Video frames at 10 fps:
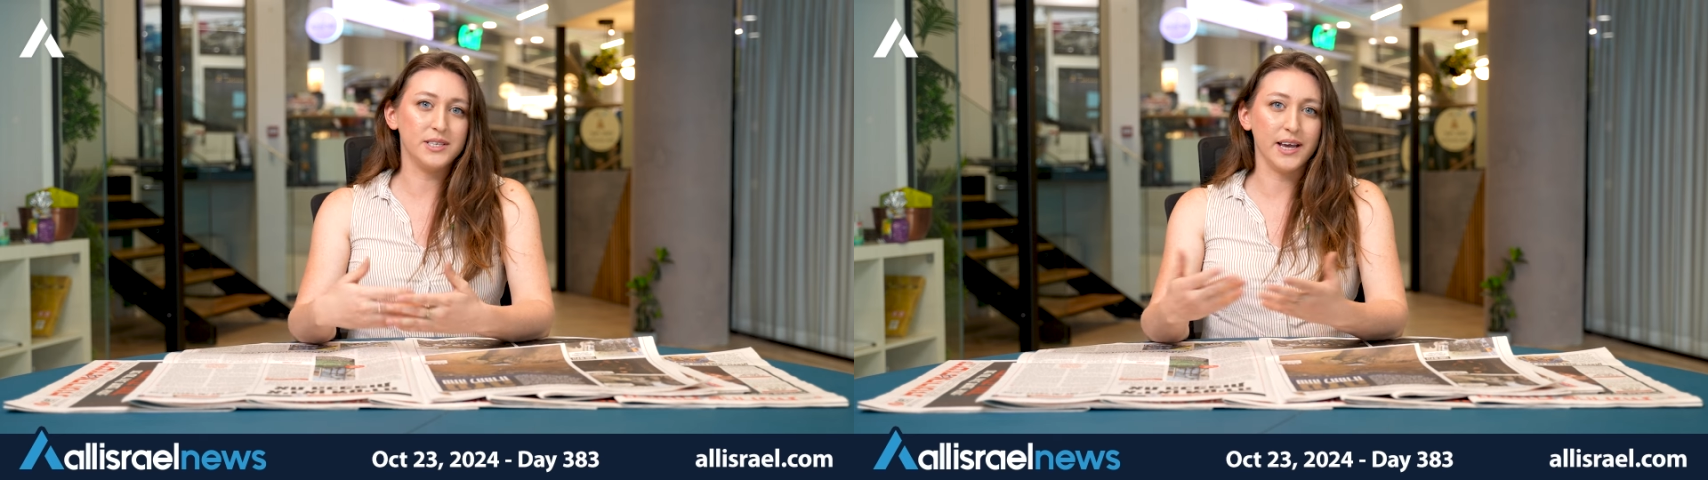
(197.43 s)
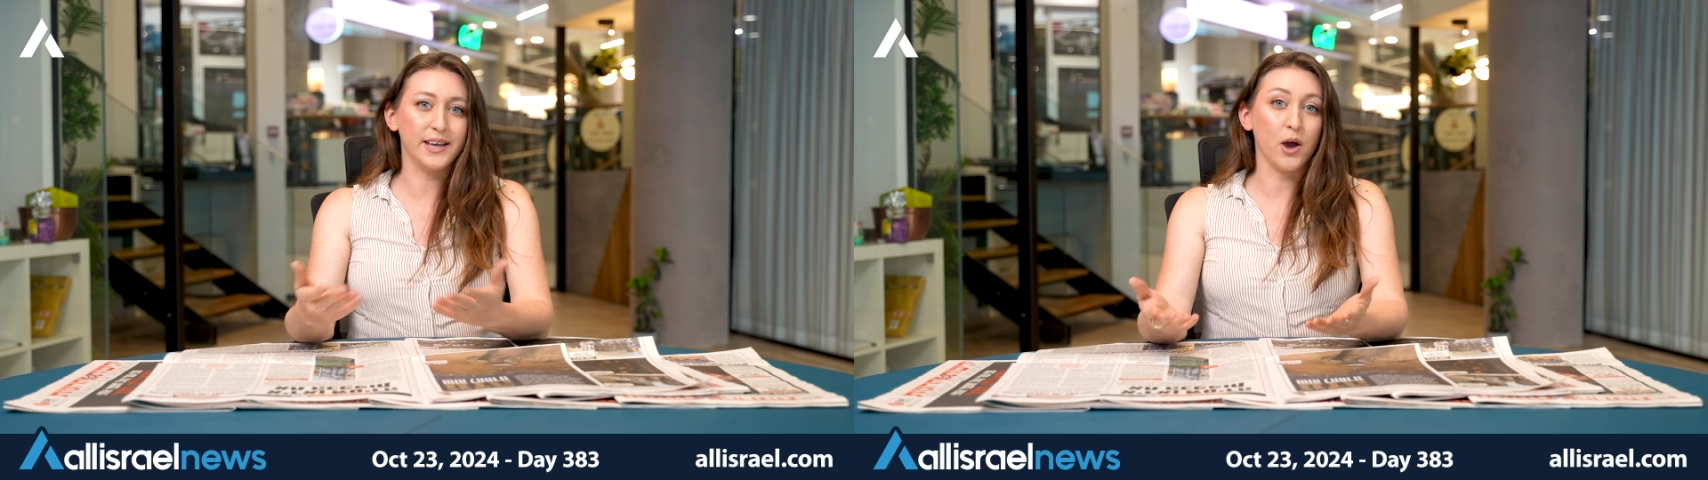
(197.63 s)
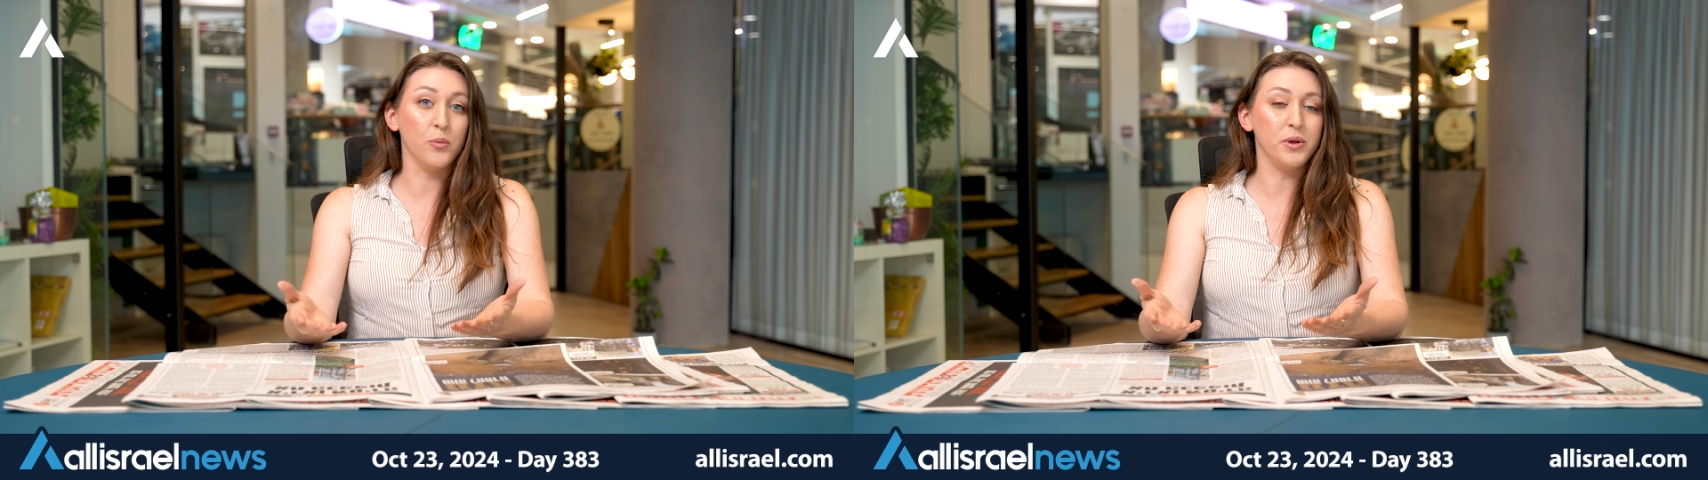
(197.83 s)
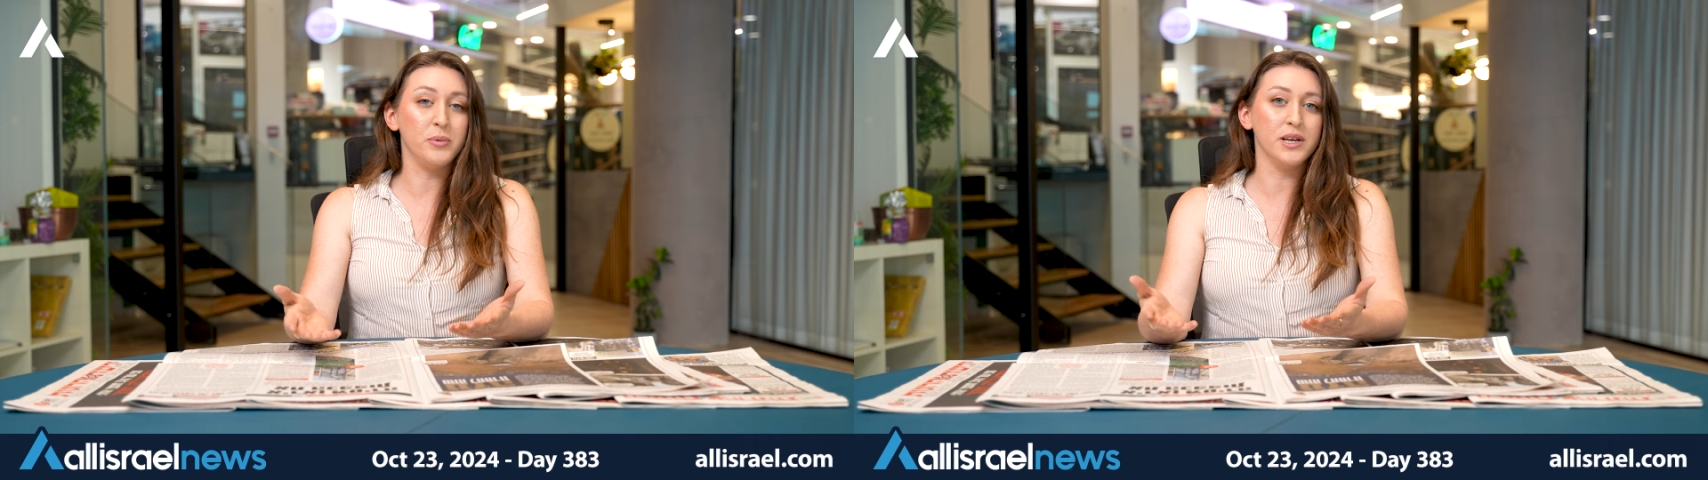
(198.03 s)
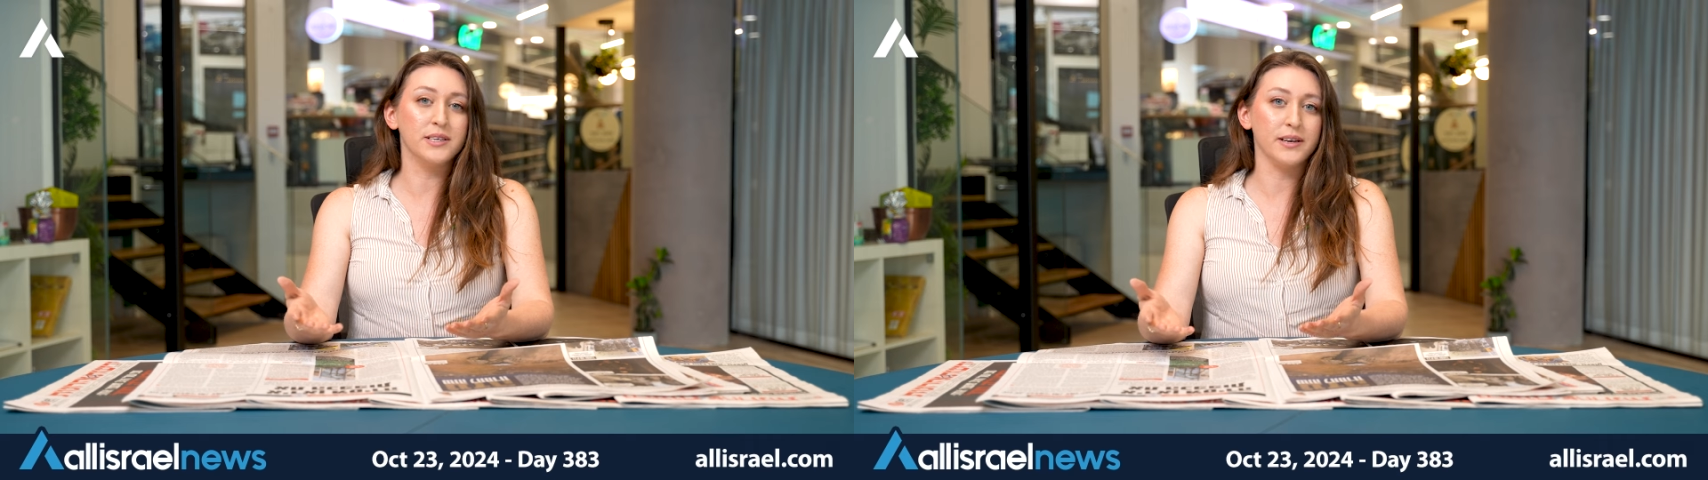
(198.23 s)
take out
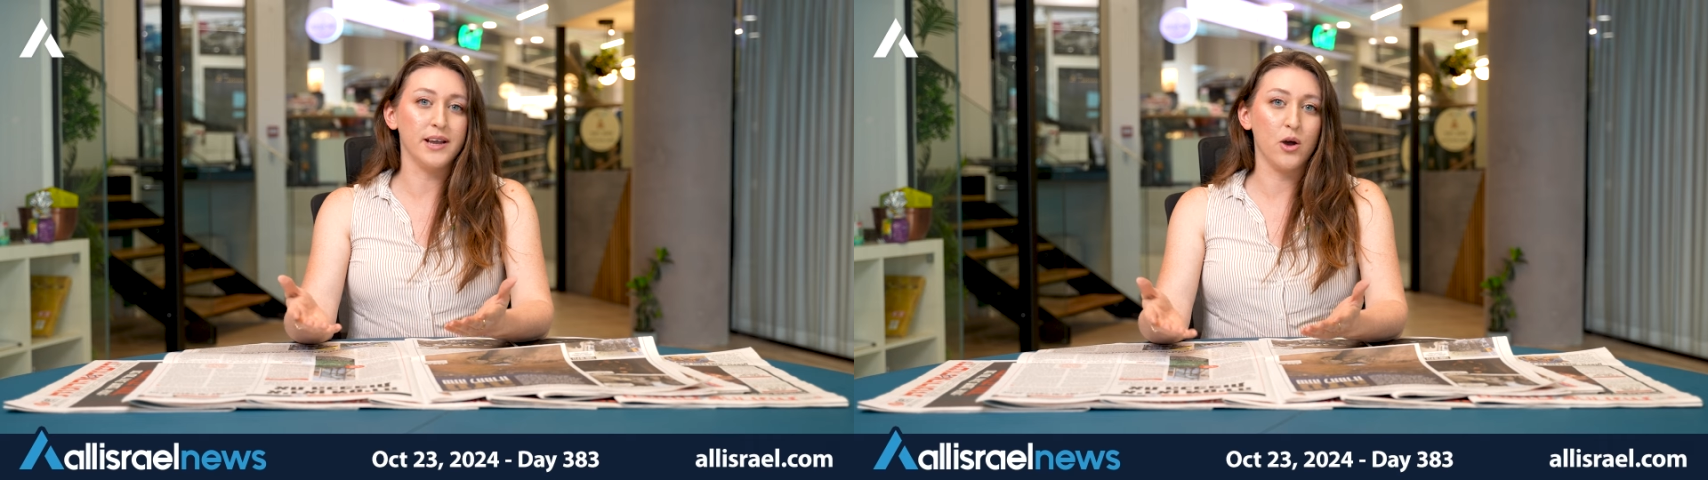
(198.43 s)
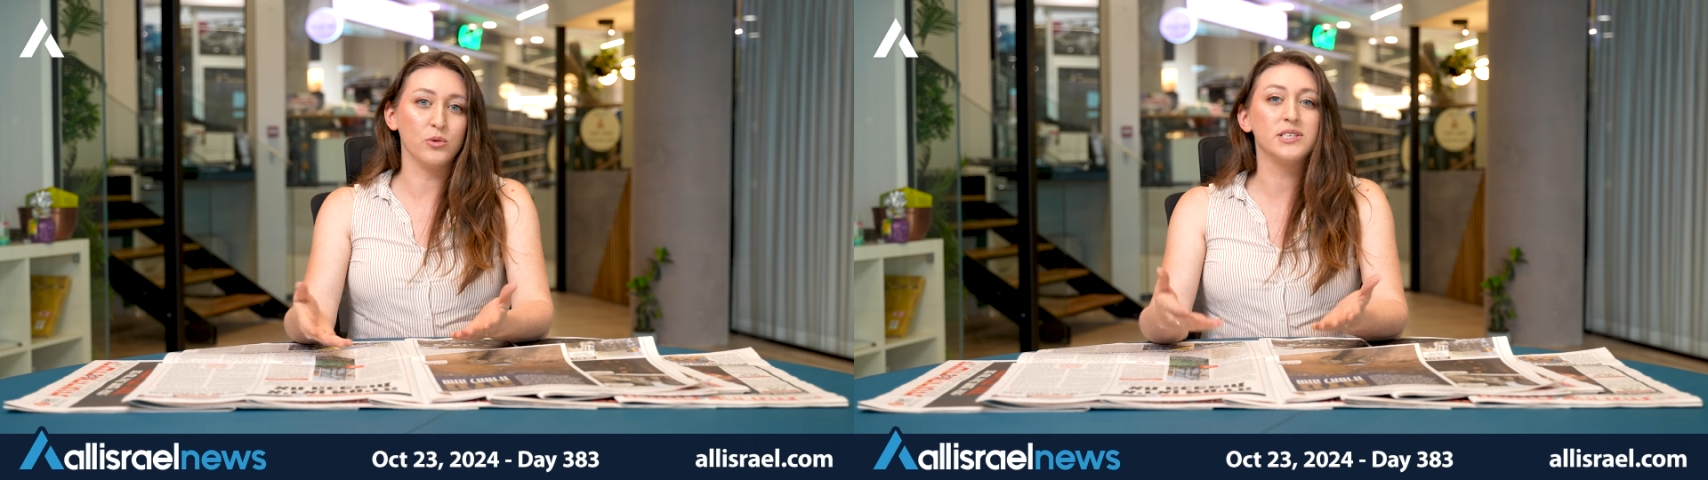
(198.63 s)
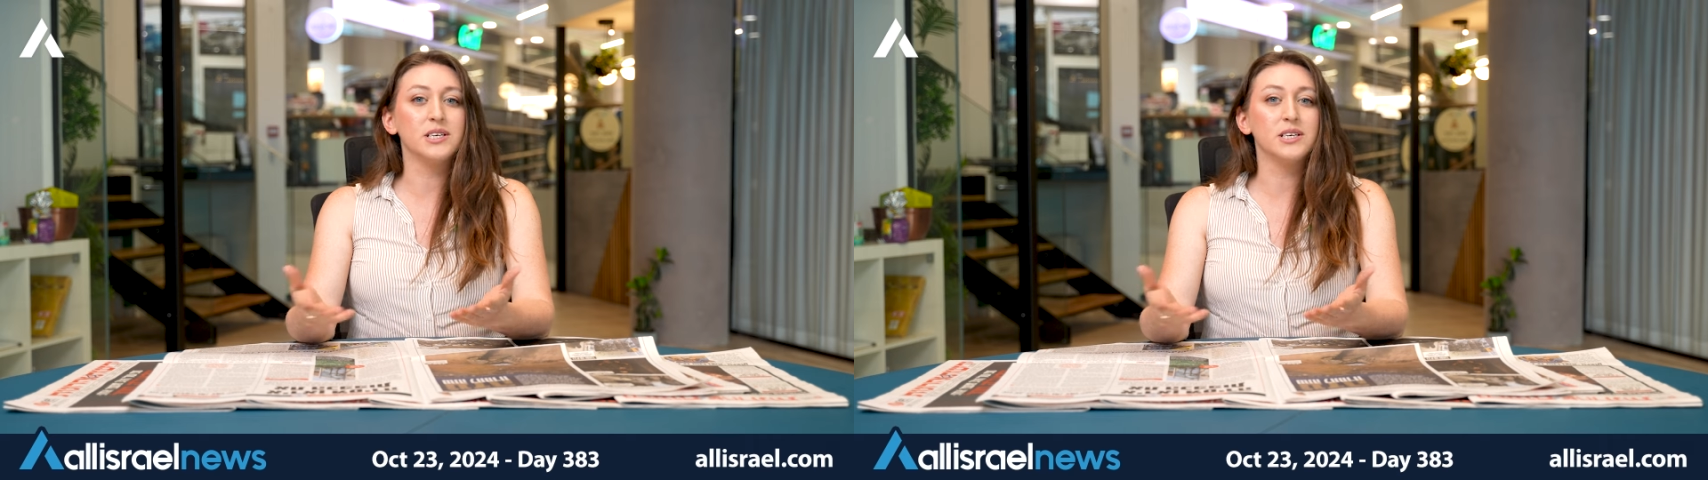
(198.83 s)
Bibi Netanyahu.